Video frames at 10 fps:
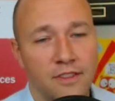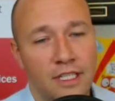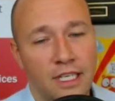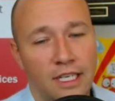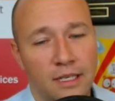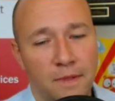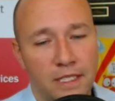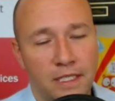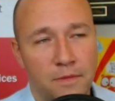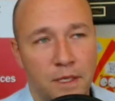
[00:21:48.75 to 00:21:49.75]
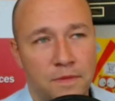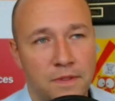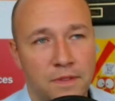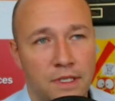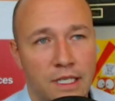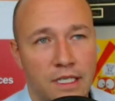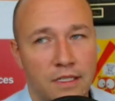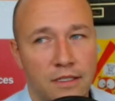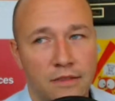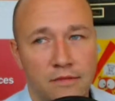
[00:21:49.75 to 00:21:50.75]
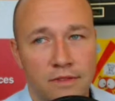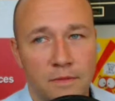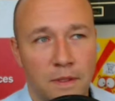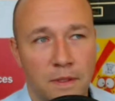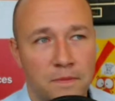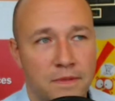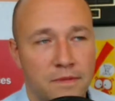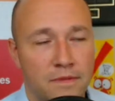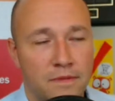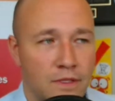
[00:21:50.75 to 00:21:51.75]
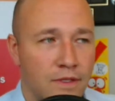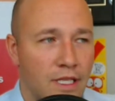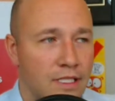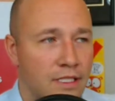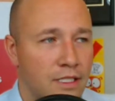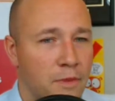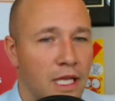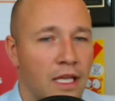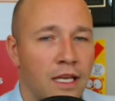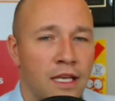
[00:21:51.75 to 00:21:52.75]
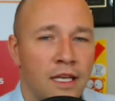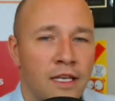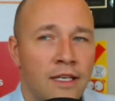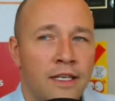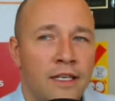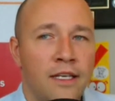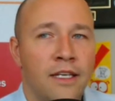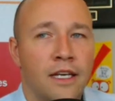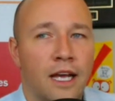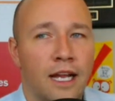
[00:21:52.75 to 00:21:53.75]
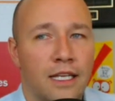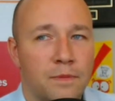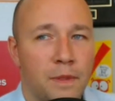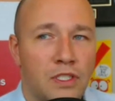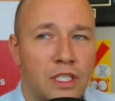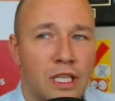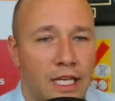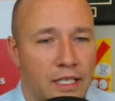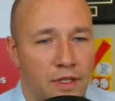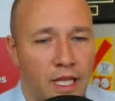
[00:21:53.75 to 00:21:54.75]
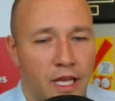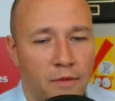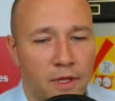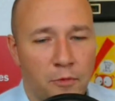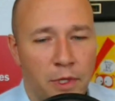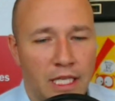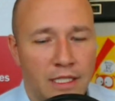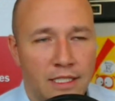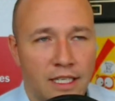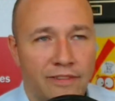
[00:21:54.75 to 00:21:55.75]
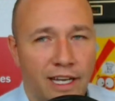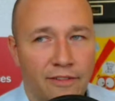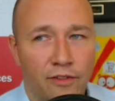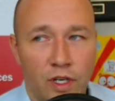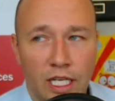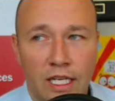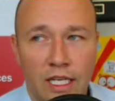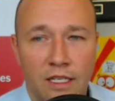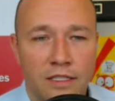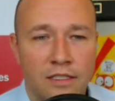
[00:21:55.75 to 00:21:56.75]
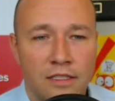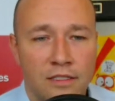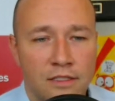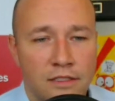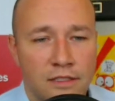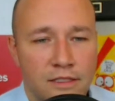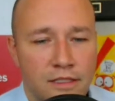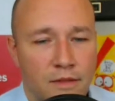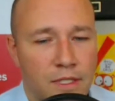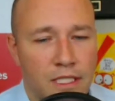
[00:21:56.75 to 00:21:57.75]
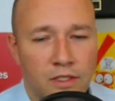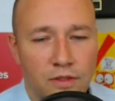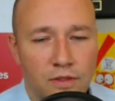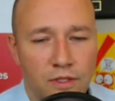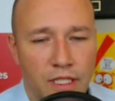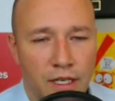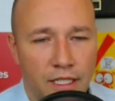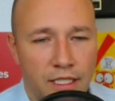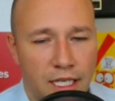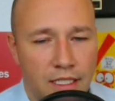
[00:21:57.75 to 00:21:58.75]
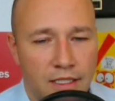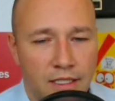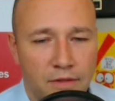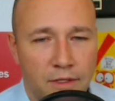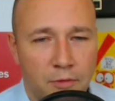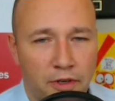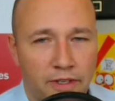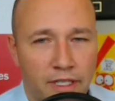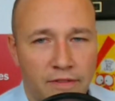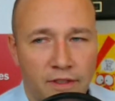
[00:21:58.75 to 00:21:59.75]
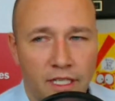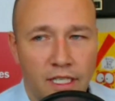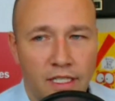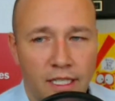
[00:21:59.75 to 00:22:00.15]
And sometimes they listen to me, and I especially like doing that when their beacon's like 540. I'm like, you should really call these guys. They're perfect for it.